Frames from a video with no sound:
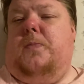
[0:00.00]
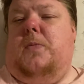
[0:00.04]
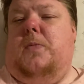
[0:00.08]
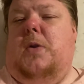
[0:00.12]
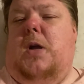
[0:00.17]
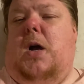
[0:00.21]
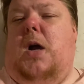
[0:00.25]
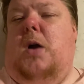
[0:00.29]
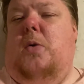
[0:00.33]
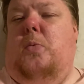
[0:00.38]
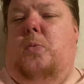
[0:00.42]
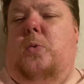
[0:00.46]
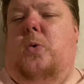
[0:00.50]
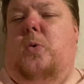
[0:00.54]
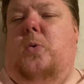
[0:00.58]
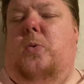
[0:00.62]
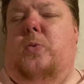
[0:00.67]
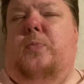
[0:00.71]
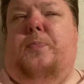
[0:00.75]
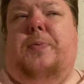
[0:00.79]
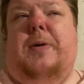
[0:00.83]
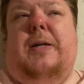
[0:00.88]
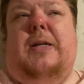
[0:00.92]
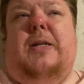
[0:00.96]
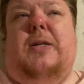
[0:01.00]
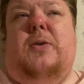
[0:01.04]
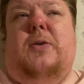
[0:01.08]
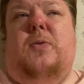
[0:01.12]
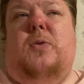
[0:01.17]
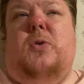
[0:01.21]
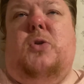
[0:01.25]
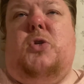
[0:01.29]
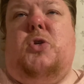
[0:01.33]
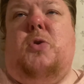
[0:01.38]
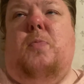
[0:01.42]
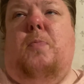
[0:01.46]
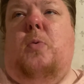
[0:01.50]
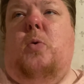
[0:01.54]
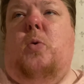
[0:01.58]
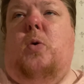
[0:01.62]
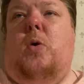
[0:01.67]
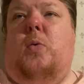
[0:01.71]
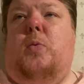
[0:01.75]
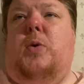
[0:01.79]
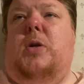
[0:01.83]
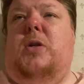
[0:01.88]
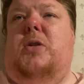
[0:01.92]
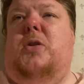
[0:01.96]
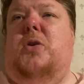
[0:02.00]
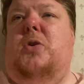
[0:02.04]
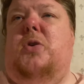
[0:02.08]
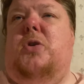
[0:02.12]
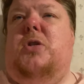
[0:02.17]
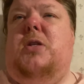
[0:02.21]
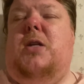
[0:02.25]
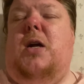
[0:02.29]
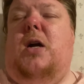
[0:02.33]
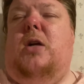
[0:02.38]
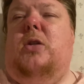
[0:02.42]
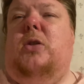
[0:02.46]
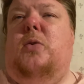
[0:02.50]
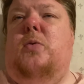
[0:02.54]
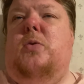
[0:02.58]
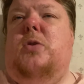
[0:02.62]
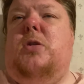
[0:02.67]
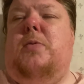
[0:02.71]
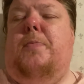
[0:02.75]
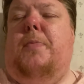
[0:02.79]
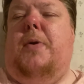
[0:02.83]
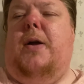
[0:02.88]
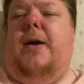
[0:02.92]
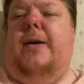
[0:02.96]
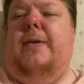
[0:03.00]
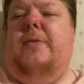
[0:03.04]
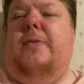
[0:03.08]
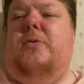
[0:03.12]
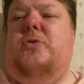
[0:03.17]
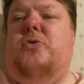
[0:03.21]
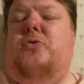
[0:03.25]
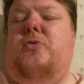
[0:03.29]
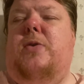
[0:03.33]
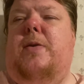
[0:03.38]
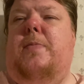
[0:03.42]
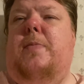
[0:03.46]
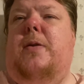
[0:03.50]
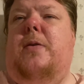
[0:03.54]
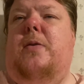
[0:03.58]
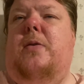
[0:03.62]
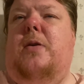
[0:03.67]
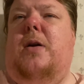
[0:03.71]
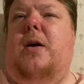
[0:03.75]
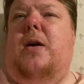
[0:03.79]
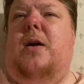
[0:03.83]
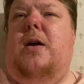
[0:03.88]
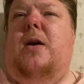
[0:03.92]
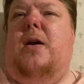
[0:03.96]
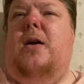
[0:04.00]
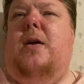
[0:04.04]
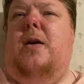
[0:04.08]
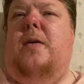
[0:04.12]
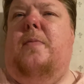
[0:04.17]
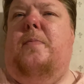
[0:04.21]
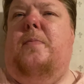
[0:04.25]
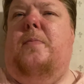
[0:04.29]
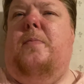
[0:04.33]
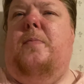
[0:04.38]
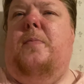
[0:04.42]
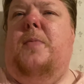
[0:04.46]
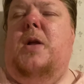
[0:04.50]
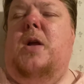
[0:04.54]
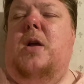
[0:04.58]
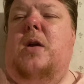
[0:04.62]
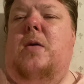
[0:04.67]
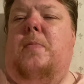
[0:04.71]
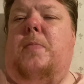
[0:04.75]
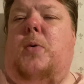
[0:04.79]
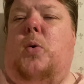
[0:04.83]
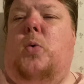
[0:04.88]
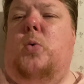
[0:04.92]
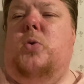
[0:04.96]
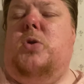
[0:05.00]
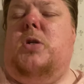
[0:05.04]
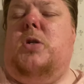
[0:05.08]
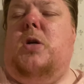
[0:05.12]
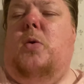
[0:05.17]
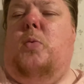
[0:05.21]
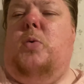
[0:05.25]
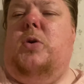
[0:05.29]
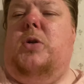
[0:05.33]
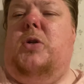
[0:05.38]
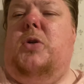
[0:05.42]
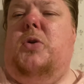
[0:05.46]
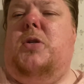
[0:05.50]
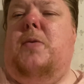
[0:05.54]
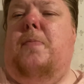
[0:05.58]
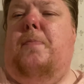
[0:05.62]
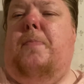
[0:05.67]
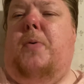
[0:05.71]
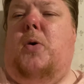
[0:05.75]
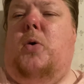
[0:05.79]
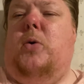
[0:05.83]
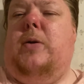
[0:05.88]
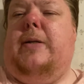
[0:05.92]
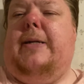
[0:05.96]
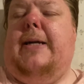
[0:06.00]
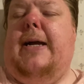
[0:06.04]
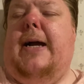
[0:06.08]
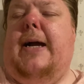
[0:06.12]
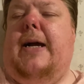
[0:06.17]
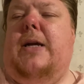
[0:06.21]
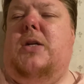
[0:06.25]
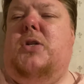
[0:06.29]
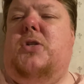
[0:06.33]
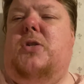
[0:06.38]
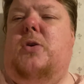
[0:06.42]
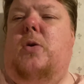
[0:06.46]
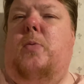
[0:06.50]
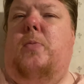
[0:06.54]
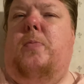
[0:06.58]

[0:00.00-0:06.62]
I will be doing some more. I want to start doing some live streaming. But also, I want to do some podcasts.